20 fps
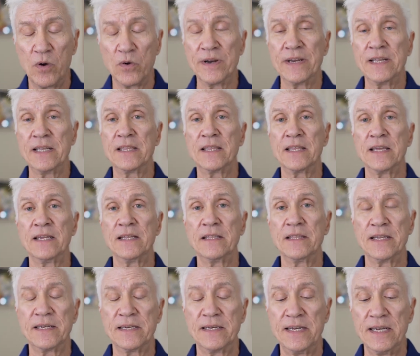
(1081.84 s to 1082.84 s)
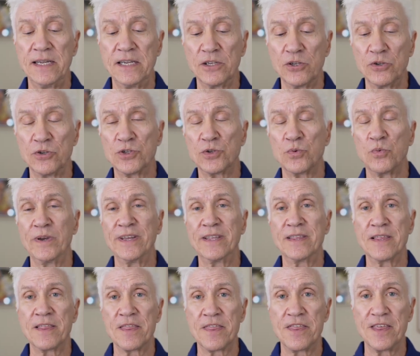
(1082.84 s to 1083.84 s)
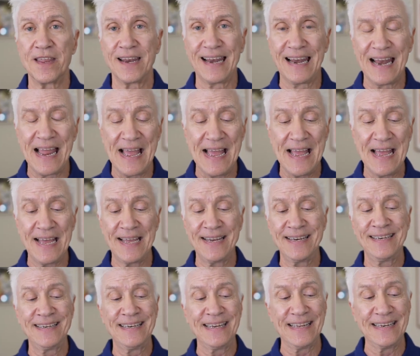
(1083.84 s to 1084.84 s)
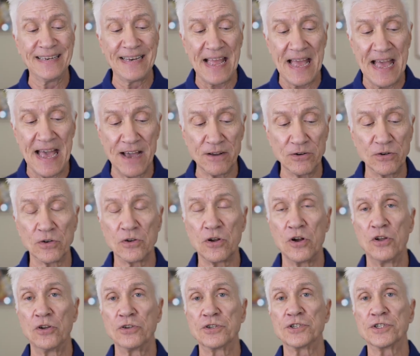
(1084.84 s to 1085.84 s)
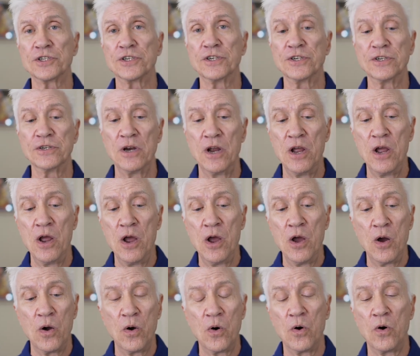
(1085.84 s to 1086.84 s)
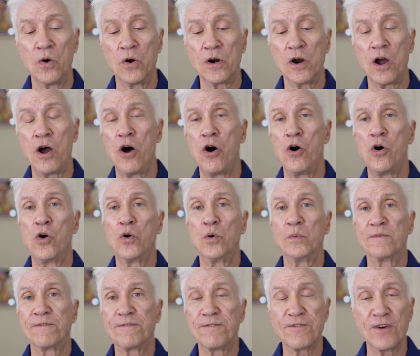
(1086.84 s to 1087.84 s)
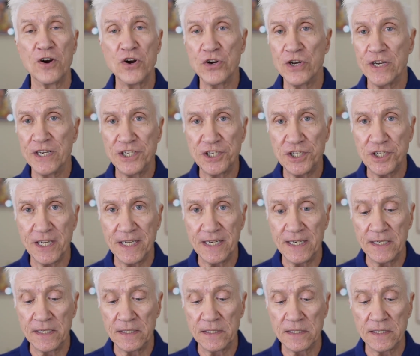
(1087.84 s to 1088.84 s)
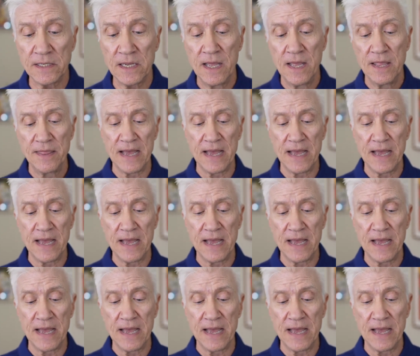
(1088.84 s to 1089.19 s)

or anything that deals with the land and agriculture or home furnishings.